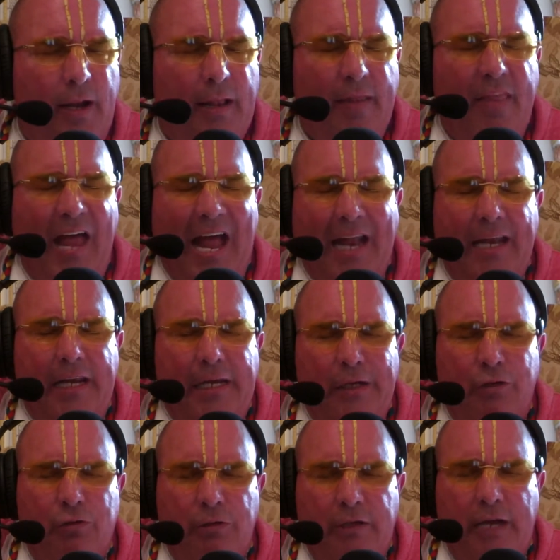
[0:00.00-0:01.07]
That
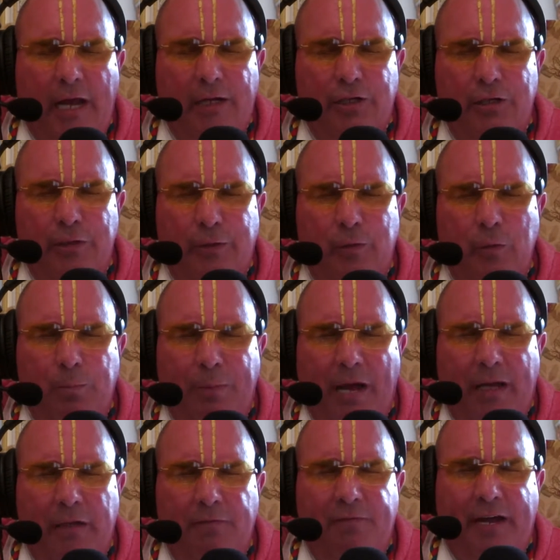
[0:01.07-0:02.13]
introduction to
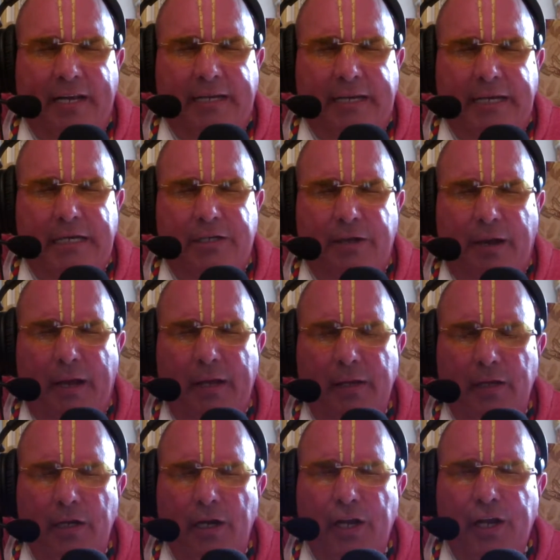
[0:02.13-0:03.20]
Bhagavad Gita
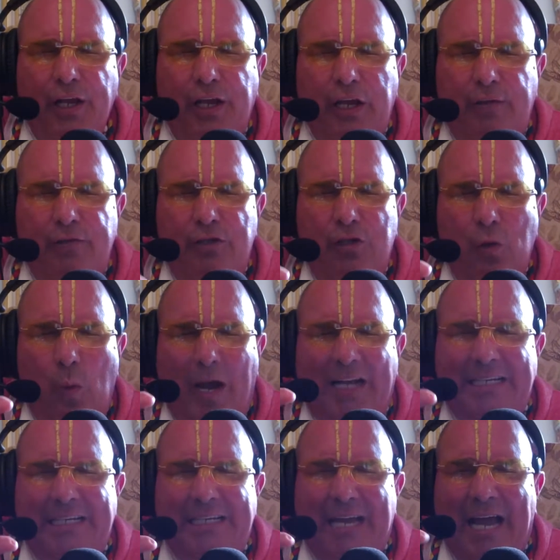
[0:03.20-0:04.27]
gives you a
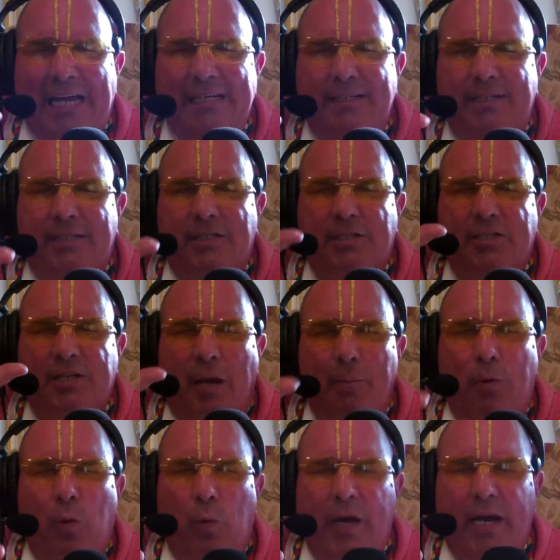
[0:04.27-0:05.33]
nice
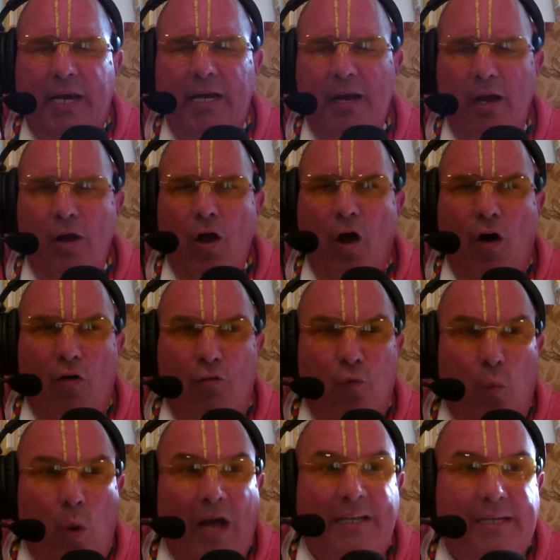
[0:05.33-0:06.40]
summary of
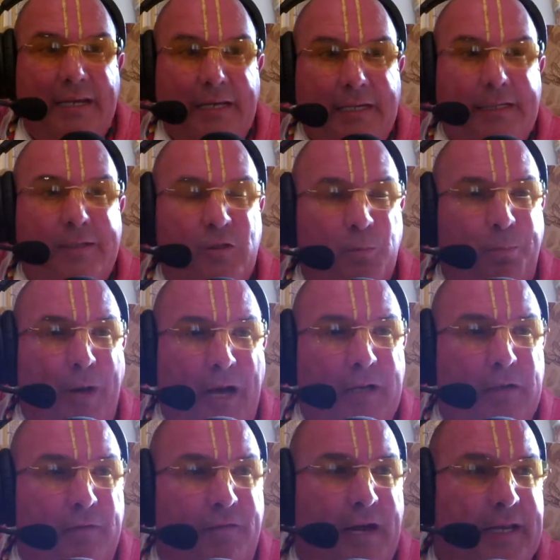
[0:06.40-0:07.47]
what is
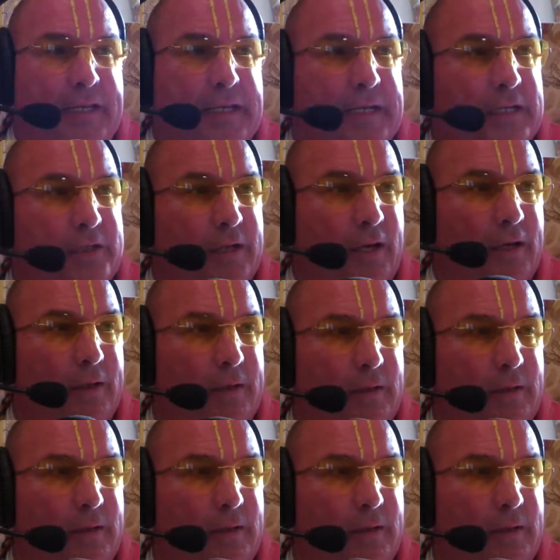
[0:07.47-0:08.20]
Bhagavad Gita.